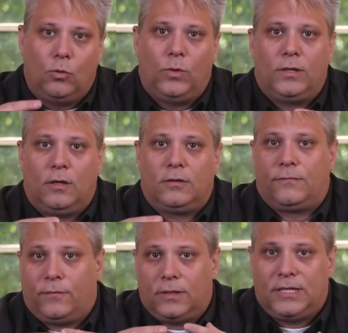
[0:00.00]

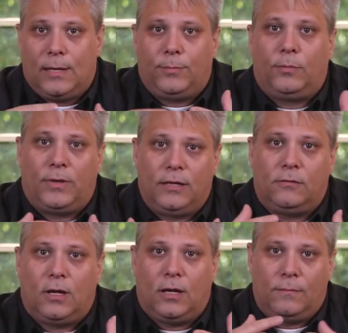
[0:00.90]
Windows, for example,
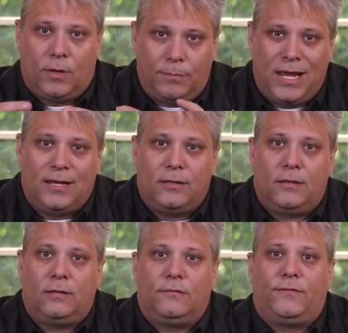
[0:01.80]
might um,
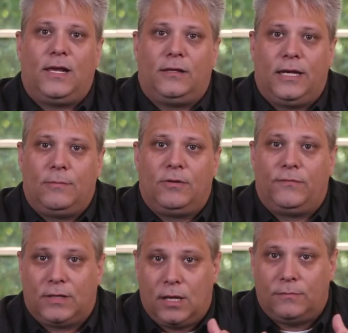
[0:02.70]
append the file name
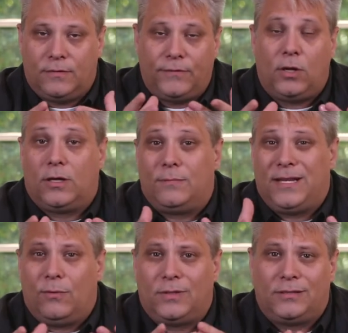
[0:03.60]
if it comes if they all come
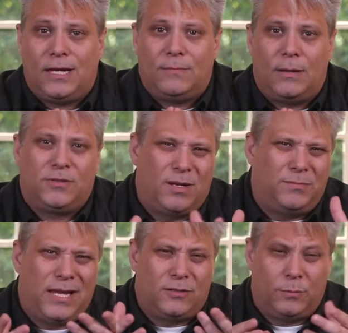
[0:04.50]
down with the same name.
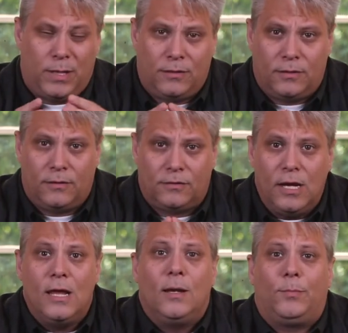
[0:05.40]
Some banks are better than others.
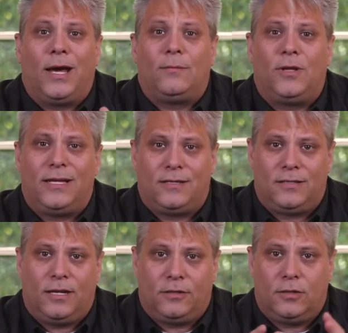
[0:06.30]
Bottom line
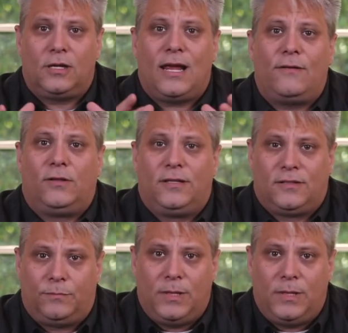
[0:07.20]
is this: you're going to have a list of